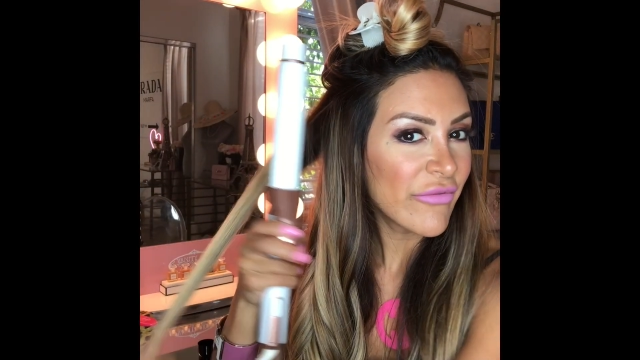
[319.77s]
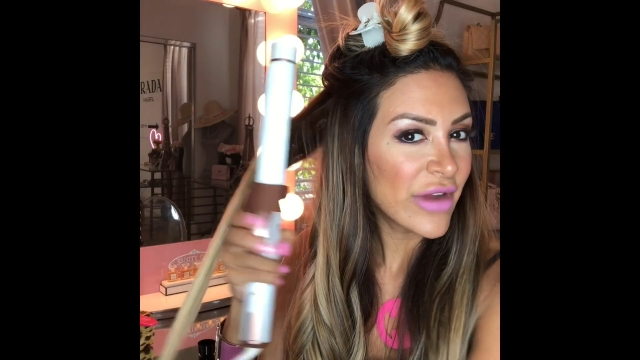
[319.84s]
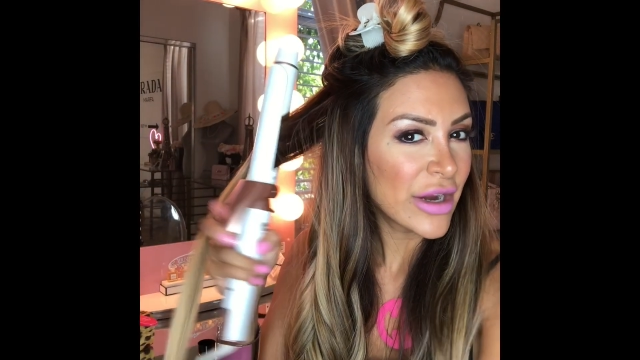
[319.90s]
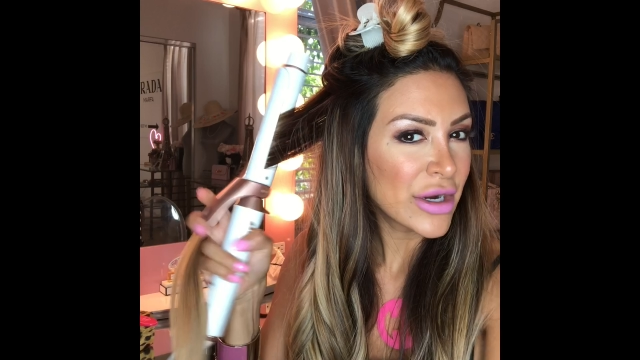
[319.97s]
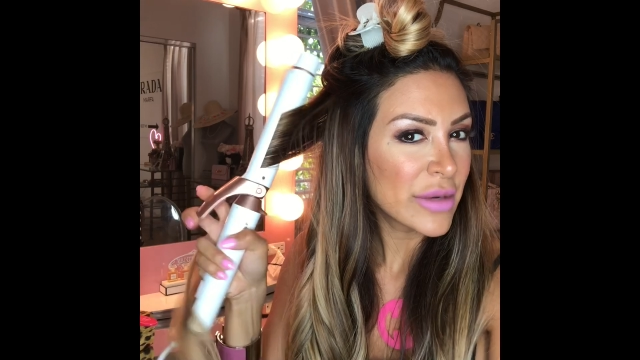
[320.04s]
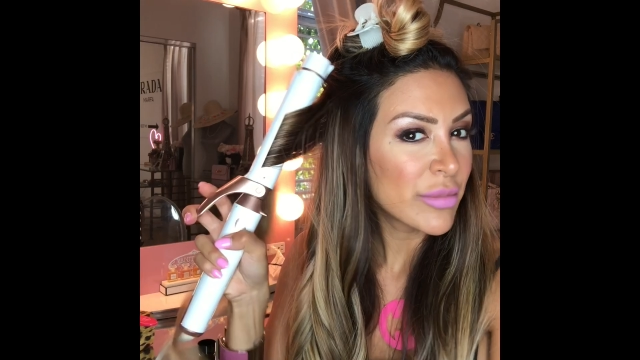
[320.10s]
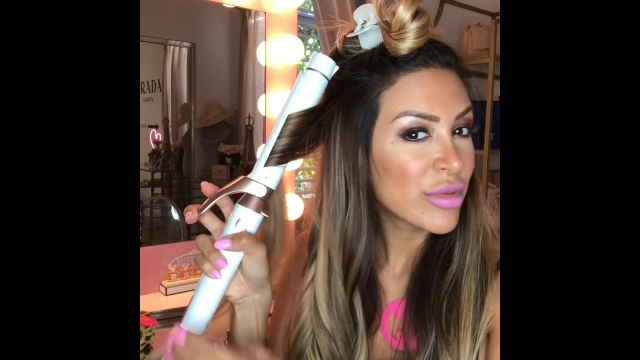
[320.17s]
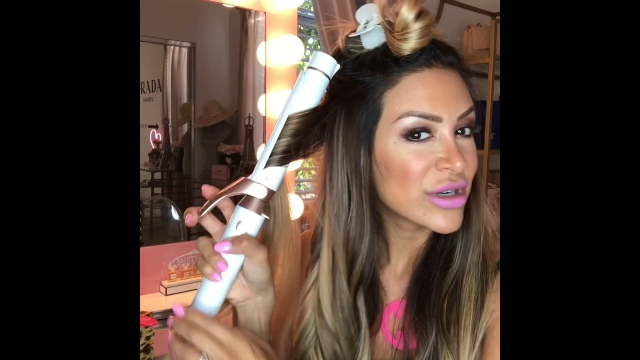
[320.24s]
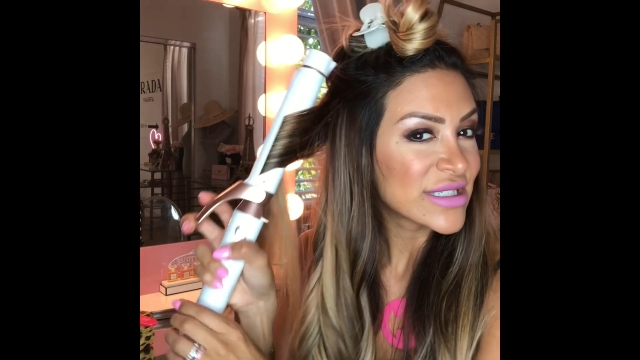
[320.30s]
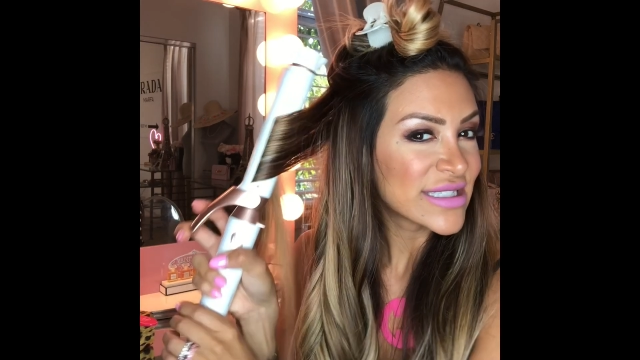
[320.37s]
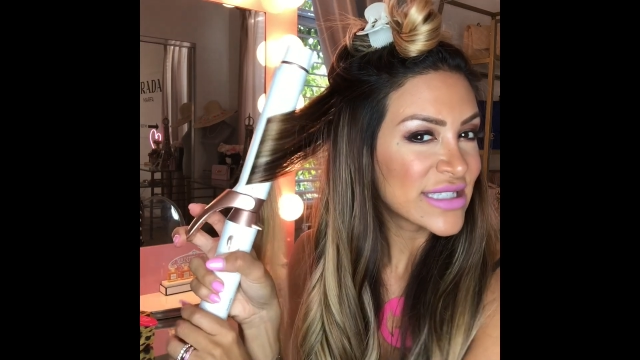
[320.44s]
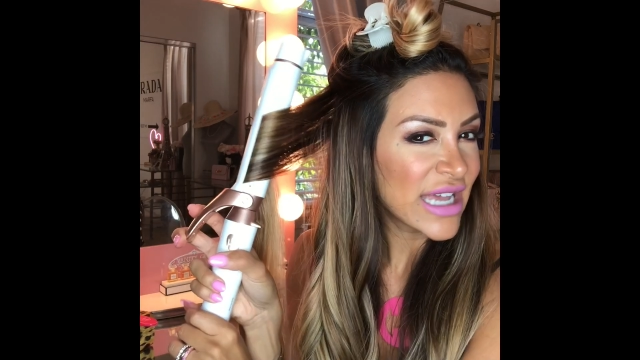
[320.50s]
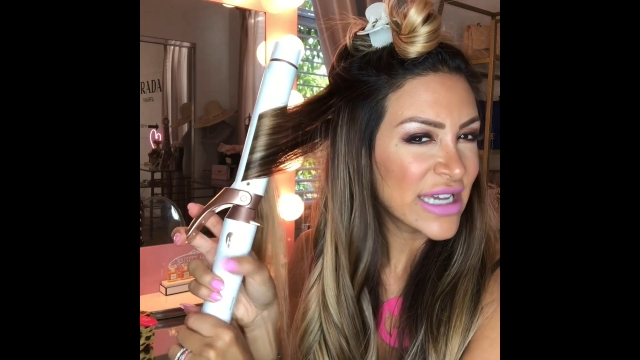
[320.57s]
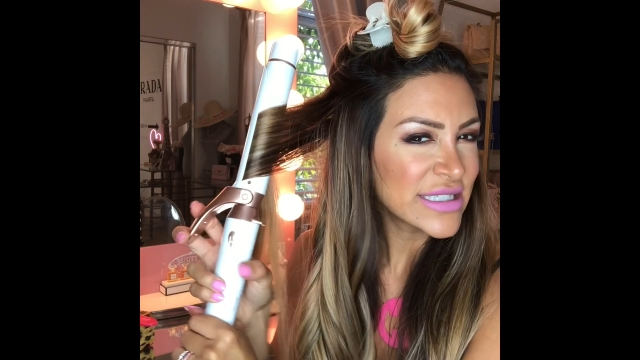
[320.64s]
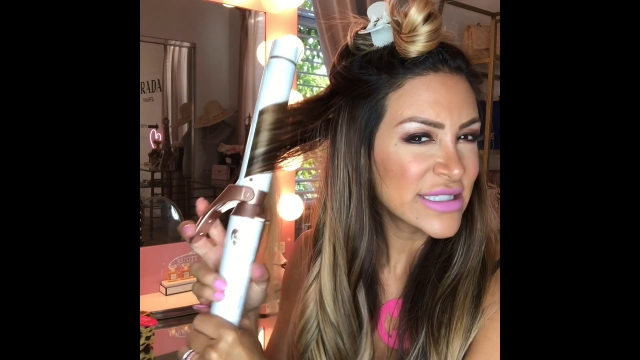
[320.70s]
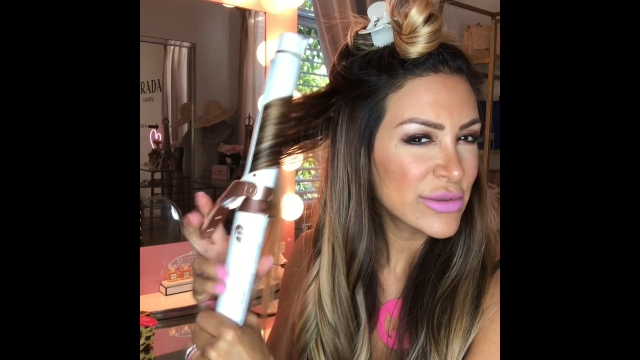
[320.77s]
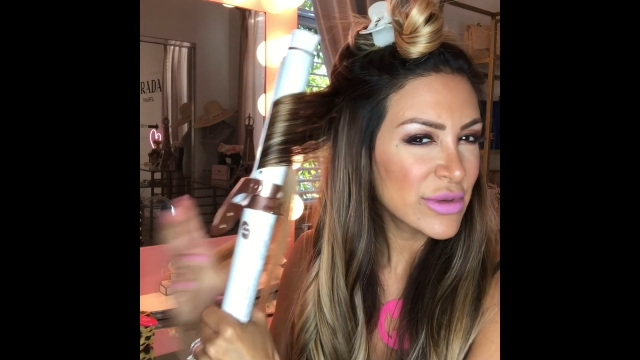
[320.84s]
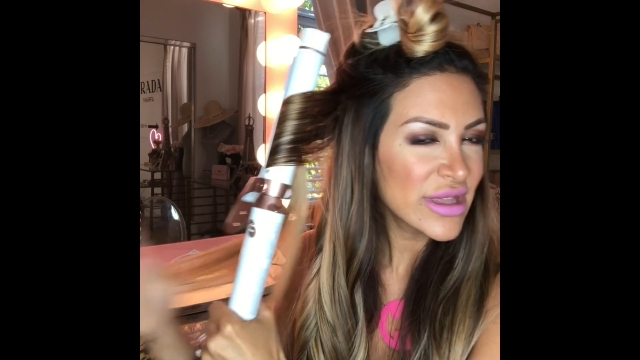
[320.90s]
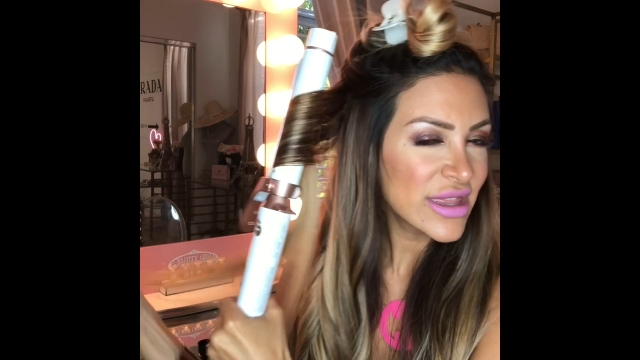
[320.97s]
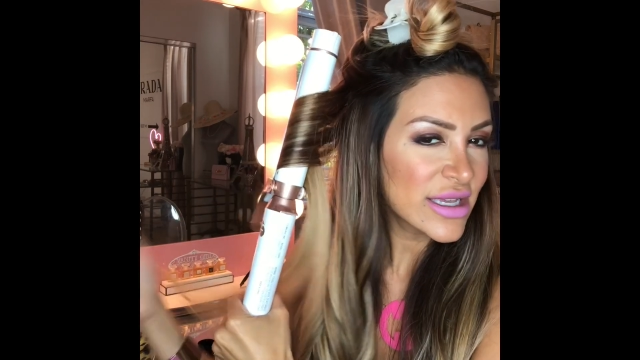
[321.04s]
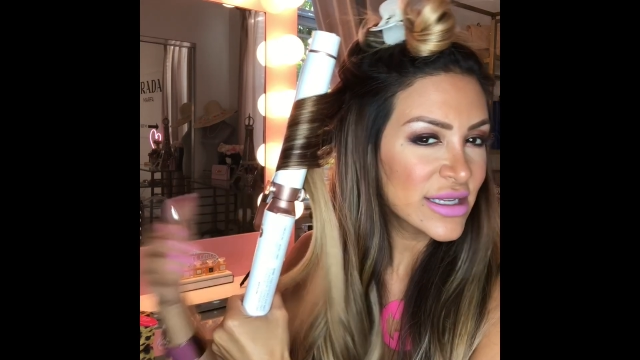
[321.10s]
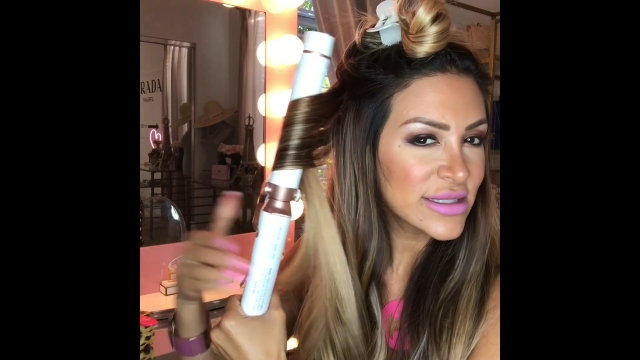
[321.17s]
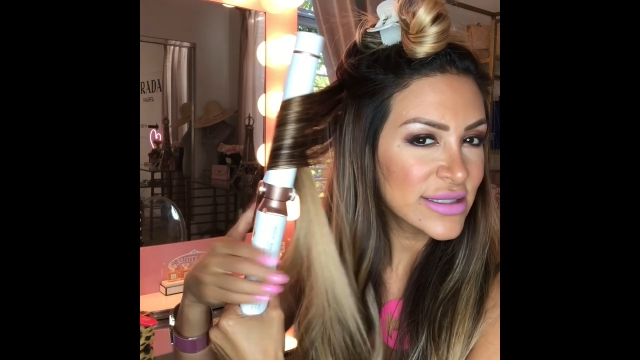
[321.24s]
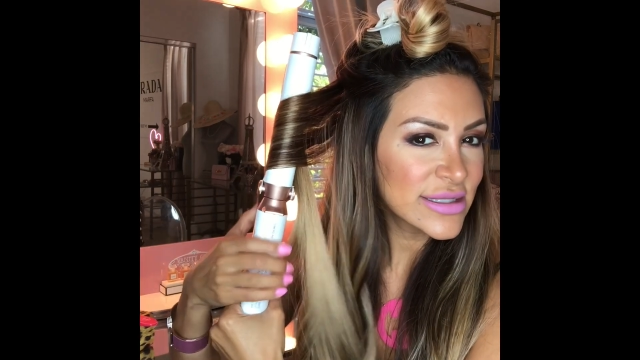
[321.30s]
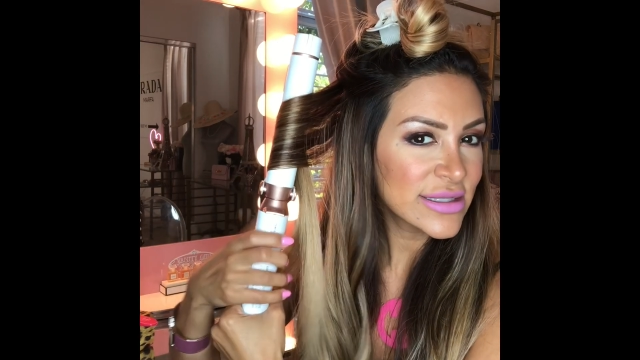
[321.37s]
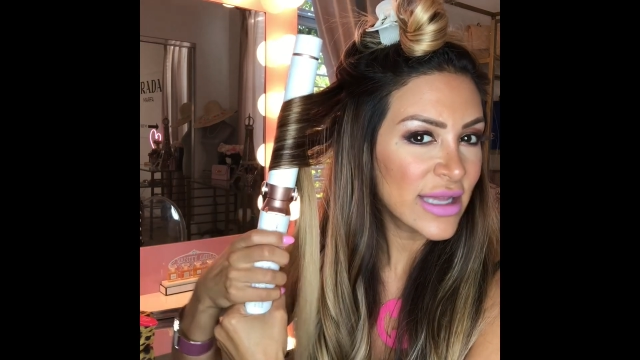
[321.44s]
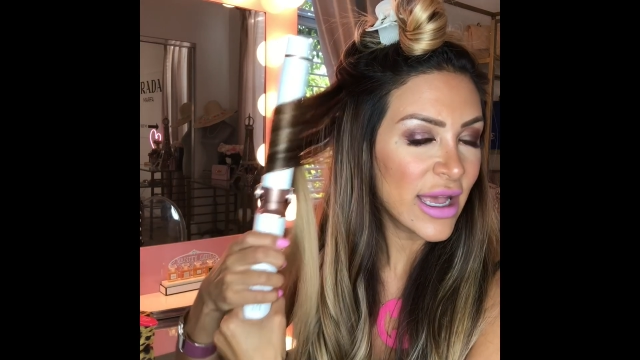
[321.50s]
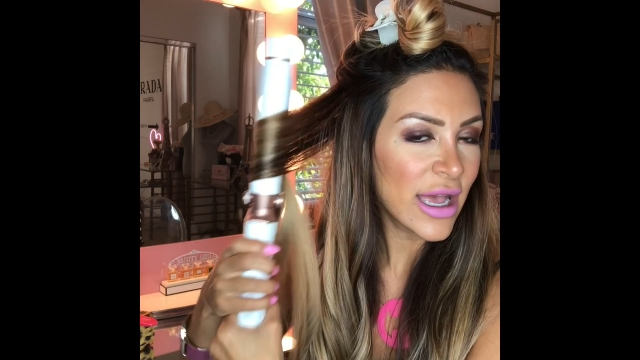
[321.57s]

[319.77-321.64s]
very precise with this.